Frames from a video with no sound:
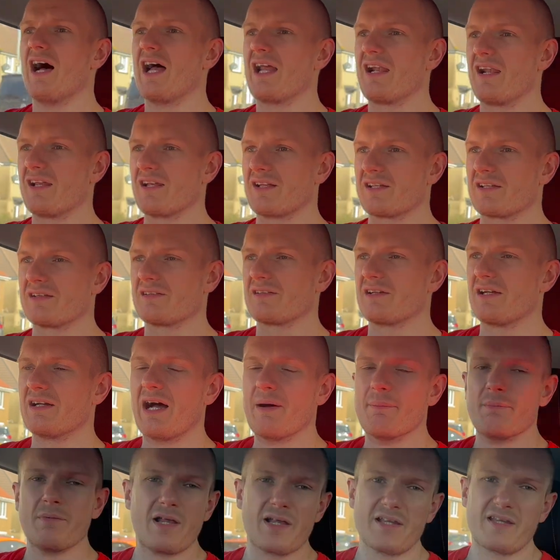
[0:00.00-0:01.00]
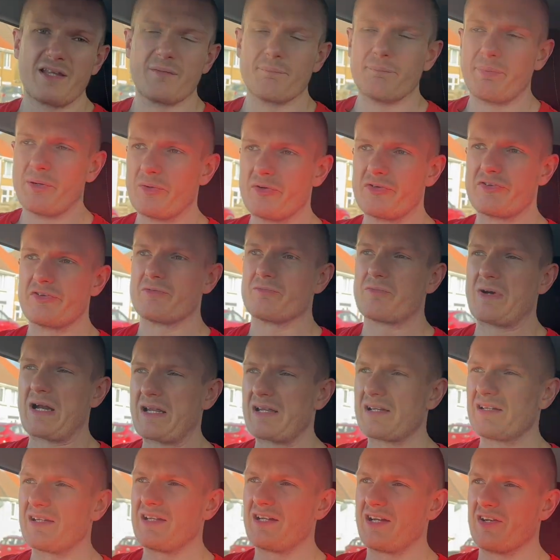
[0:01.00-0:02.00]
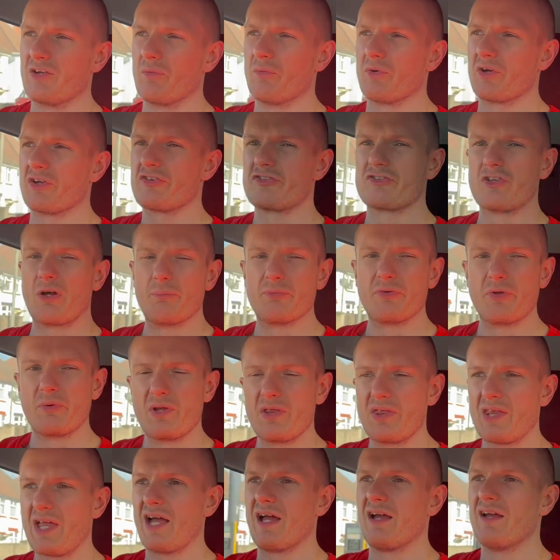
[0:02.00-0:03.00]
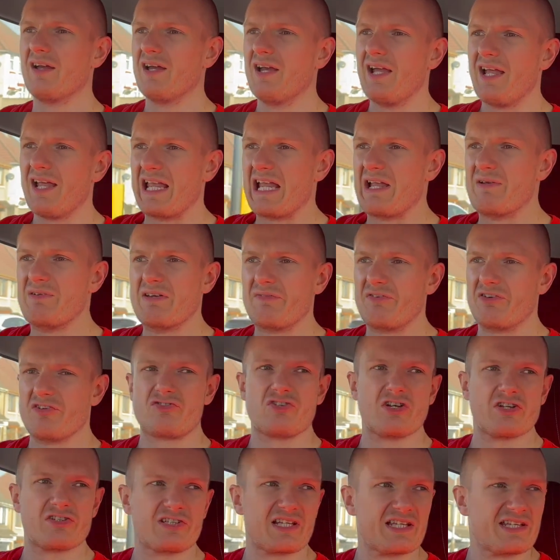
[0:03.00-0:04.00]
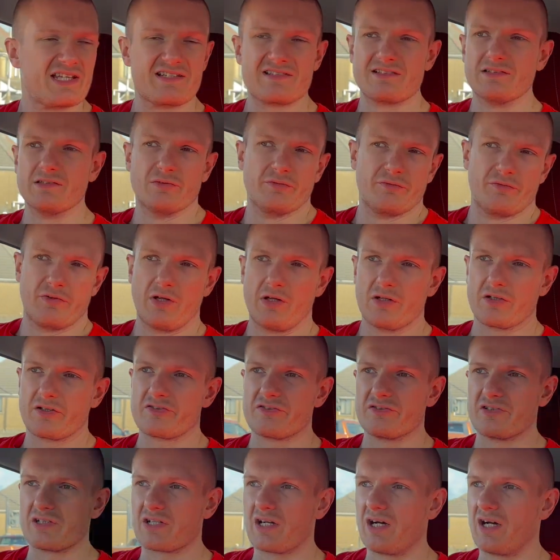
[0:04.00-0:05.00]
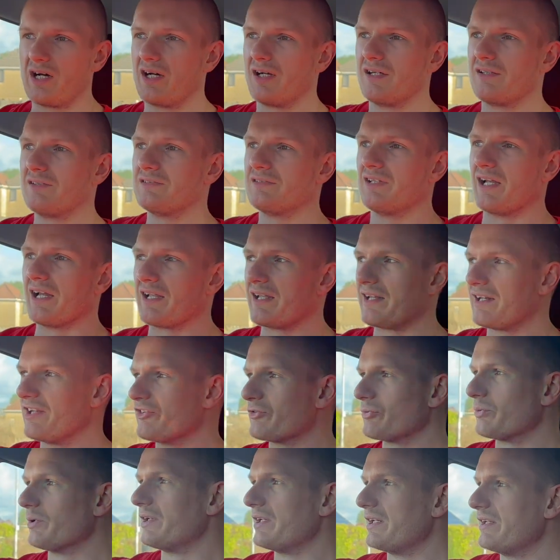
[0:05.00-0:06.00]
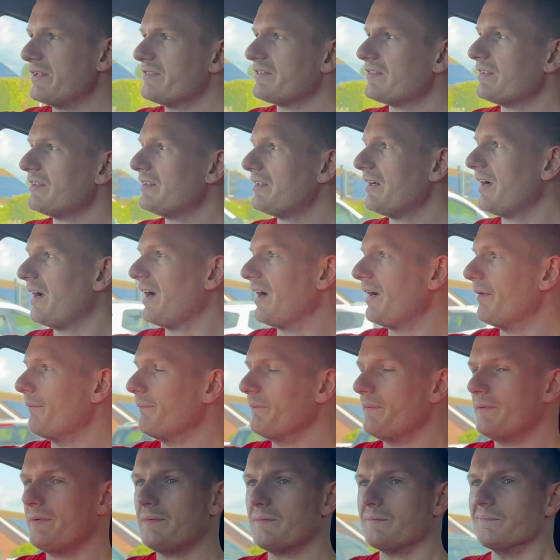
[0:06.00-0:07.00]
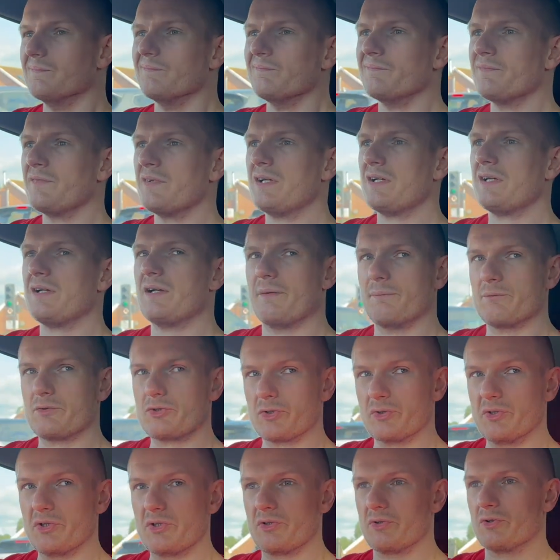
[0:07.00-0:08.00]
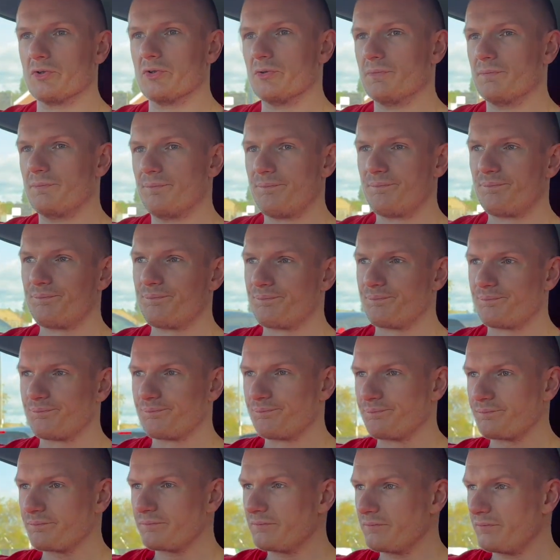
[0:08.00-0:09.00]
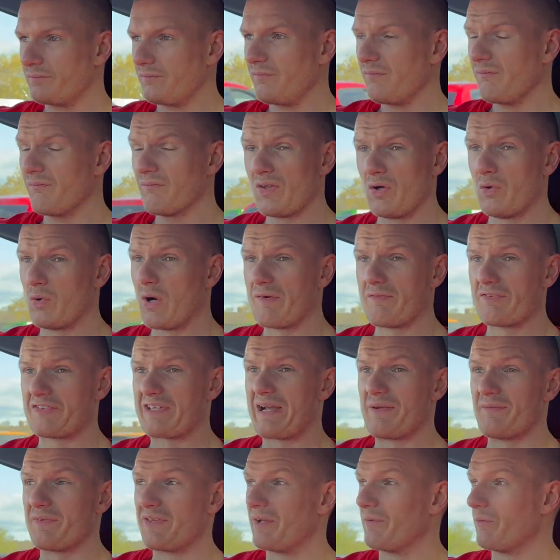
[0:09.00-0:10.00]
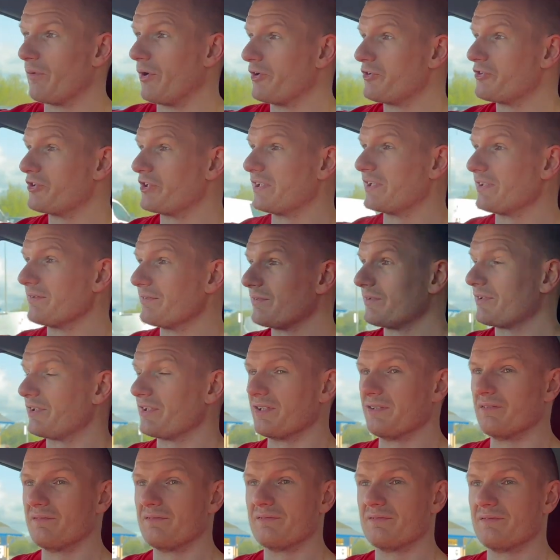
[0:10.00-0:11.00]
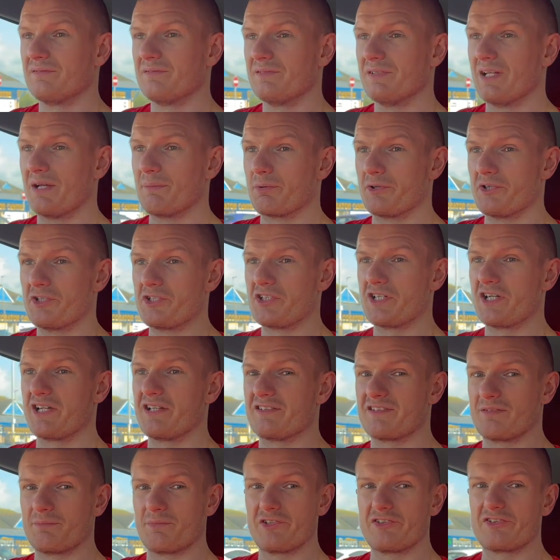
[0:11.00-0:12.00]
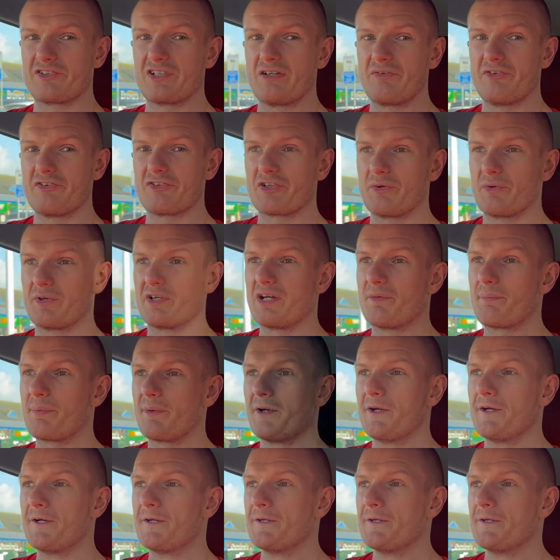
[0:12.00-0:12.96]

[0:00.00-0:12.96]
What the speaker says: I'm liking posting regularly and I don't want to stop doing that. Even if it's just like these little vlogs in the car, like it is what it is. I'm sure you can all, whoever's out there watching it, can appreciate some of the stuff that's going up.